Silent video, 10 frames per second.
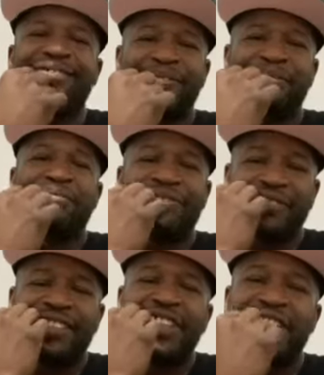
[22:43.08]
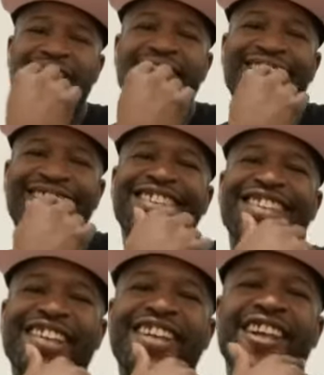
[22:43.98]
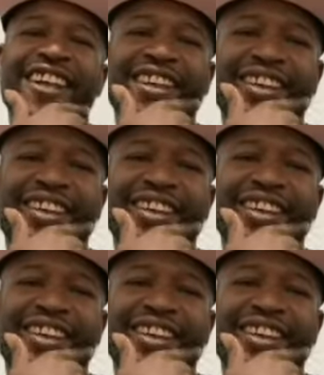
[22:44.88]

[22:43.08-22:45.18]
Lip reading: How are you? And now you're the